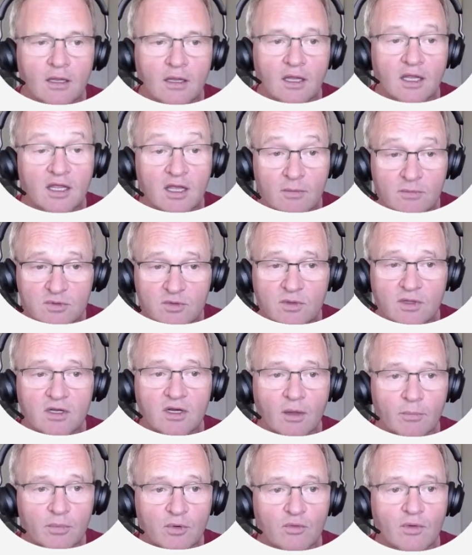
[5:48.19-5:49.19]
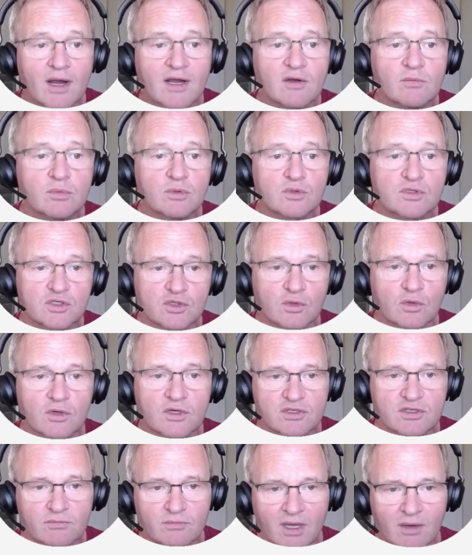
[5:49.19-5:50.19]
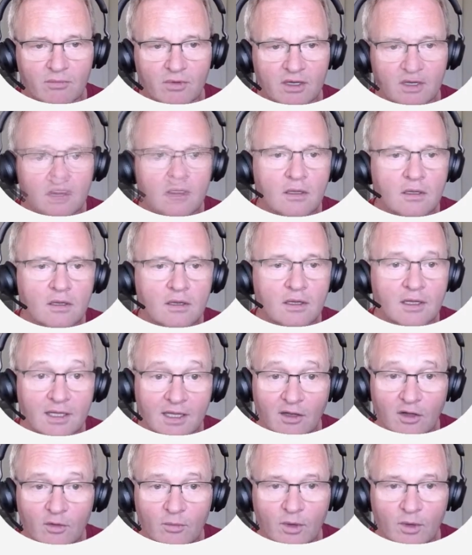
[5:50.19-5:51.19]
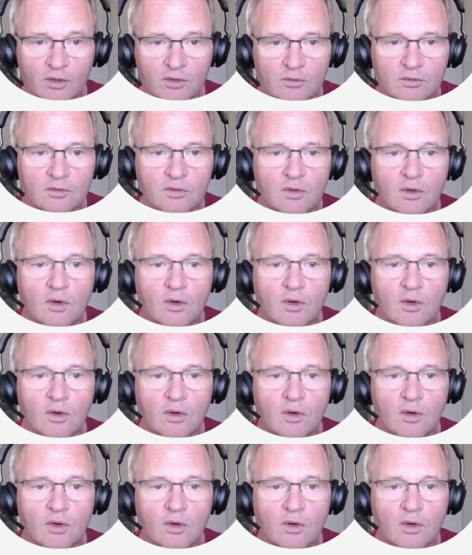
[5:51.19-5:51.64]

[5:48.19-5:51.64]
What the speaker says: It comes with an upgradable storage and memory. The Yellow model